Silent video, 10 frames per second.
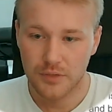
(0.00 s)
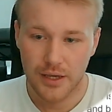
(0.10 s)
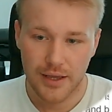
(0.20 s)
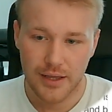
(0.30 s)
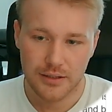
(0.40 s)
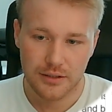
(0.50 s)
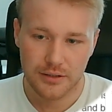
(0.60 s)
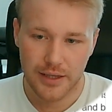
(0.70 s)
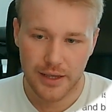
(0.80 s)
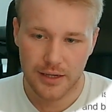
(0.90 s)
And
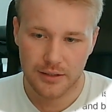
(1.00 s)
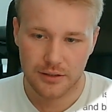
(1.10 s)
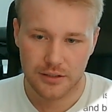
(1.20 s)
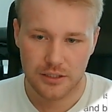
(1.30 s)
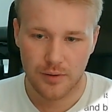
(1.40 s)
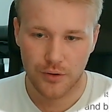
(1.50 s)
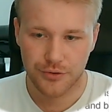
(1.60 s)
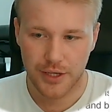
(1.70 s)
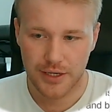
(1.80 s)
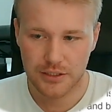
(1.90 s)
then it's about
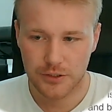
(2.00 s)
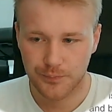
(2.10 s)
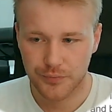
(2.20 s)
taste.